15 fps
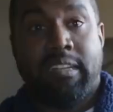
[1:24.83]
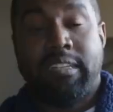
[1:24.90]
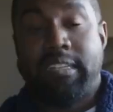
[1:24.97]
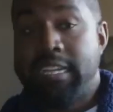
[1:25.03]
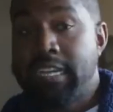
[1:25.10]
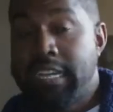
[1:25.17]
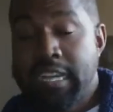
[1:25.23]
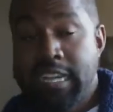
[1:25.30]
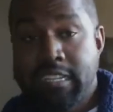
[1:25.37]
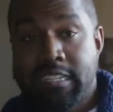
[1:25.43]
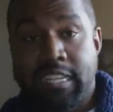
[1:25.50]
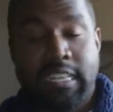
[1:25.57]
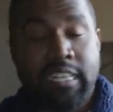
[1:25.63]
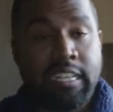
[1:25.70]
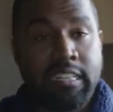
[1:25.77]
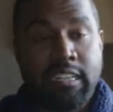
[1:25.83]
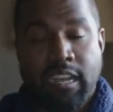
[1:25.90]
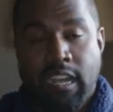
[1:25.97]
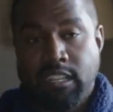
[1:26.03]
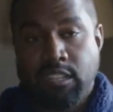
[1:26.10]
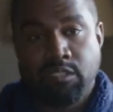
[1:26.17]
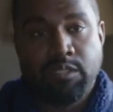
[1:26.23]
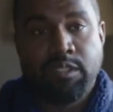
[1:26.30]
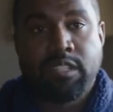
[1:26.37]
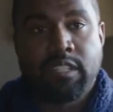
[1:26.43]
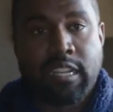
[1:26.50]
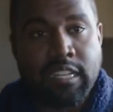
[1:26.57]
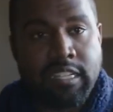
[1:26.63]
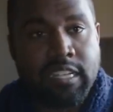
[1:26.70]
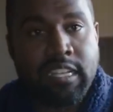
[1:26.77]
Adidas, and then the other 3 is
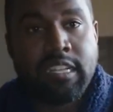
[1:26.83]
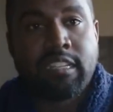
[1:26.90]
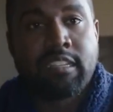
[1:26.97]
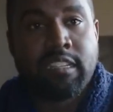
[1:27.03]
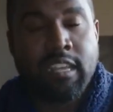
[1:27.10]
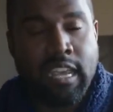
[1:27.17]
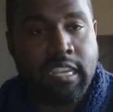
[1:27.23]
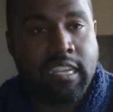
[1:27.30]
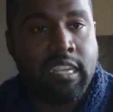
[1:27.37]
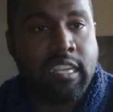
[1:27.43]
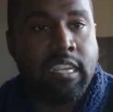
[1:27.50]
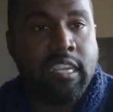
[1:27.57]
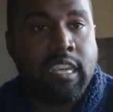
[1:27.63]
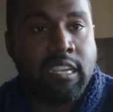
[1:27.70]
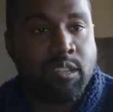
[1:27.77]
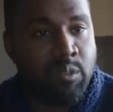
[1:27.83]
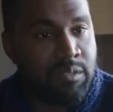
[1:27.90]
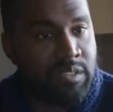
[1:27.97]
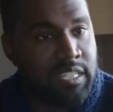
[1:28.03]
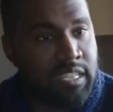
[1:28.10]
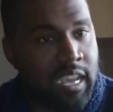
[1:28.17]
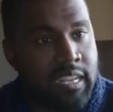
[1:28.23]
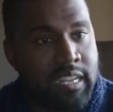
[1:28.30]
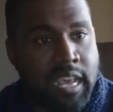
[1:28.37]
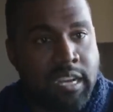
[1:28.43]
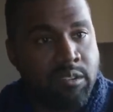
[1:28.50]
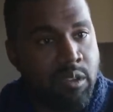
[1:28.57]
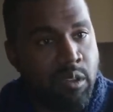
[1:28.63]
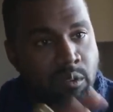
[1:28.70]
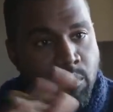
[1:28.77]
like Adidas, Nike, and Louis Vuitton. I
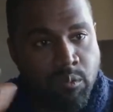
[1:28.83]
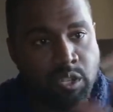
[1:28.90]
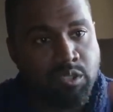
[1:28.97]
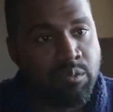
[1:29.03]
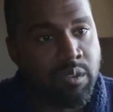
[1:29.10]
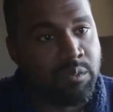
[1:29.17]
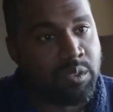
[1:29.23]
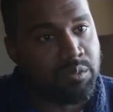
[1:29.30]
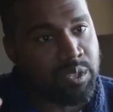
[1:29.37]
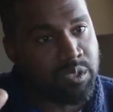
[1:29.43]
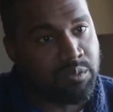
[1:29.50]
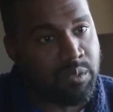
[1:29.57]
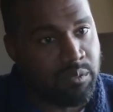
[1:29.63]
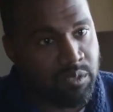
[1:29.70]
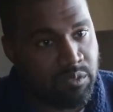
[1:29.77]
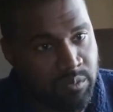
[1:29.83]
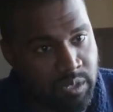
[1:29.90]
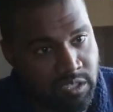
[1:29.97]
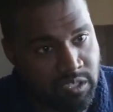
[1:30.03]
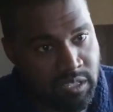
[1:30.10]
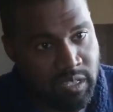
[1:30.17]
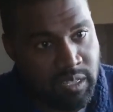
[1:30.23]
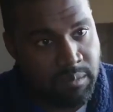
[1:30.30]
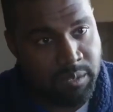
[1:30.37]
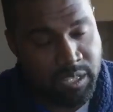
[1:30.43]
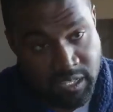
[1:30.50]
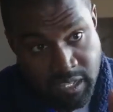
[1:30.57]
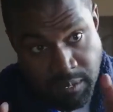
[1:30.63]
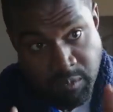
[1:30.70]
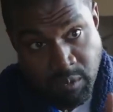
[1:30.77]
don't know which one was which. But
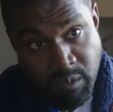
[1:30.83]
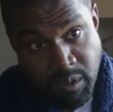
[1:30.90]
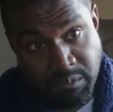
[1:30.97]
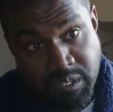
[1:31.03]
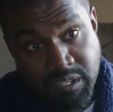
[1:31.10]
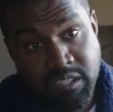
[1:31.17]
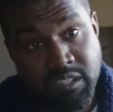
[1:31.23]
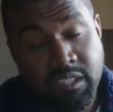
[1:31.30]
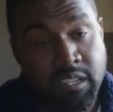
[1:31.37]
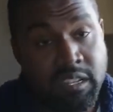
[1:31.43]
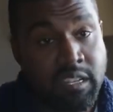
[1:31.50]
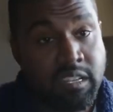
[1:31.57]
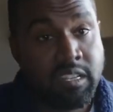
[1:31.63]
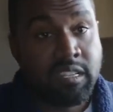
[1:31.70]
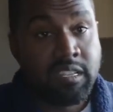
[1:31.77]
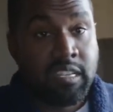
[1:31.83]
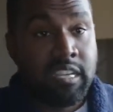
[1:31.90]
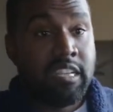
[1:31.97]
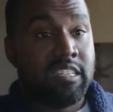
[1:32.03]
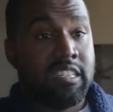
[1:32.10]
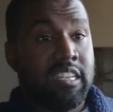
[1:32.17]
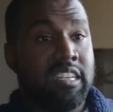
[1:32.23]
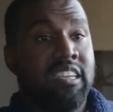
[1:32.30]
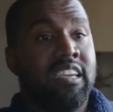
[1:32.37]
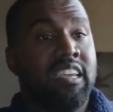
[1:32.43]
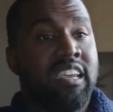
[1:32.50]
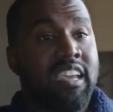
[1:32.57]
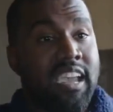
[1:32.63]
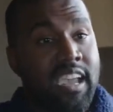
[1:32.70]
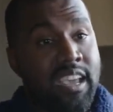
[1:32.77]
the #1 was Yeezy,
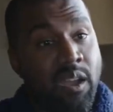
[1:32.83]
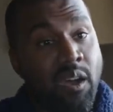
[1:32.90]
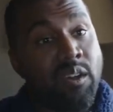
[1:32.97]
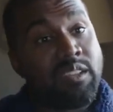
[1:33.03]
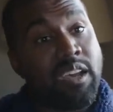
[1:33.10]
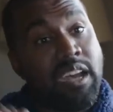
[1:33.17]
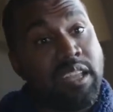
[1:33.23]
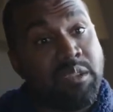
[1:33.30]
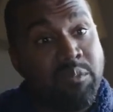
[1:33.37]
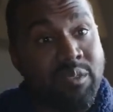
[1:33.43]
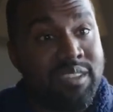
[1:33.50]
and all the other